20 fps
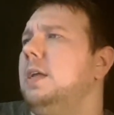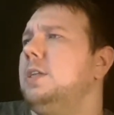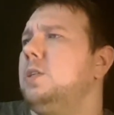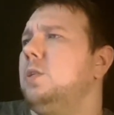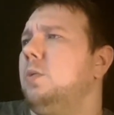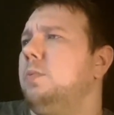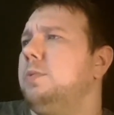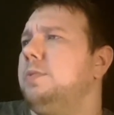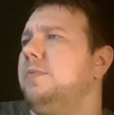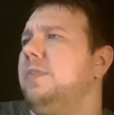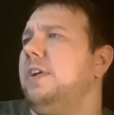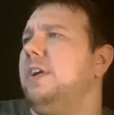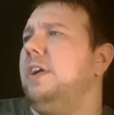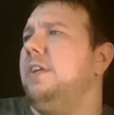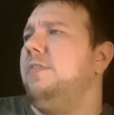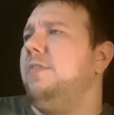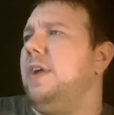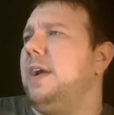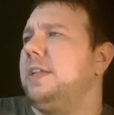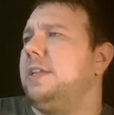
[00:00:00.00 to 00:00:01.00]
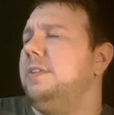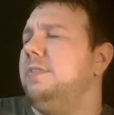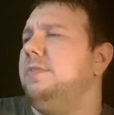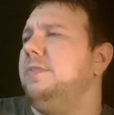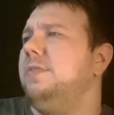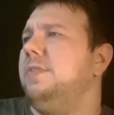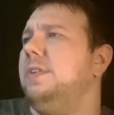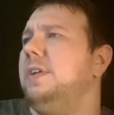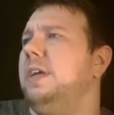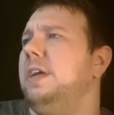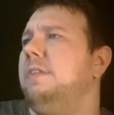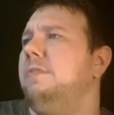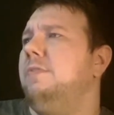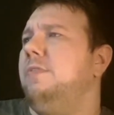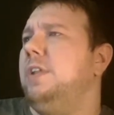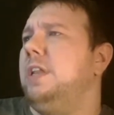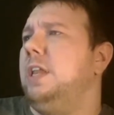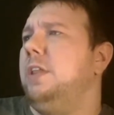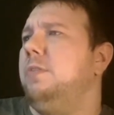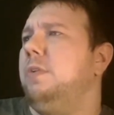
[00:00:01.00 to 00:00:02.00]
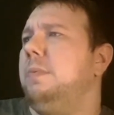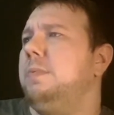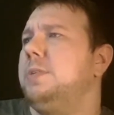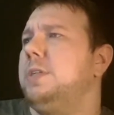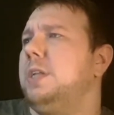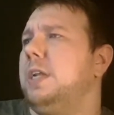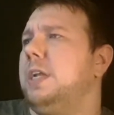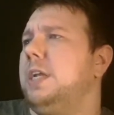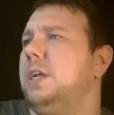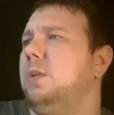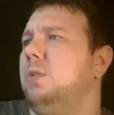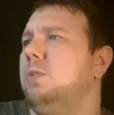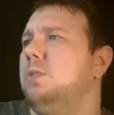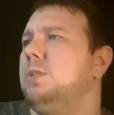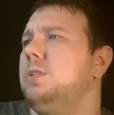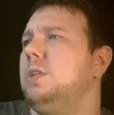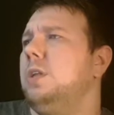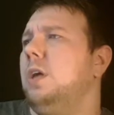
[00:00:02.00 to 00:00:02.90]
So it was very effective. It had 53% kills.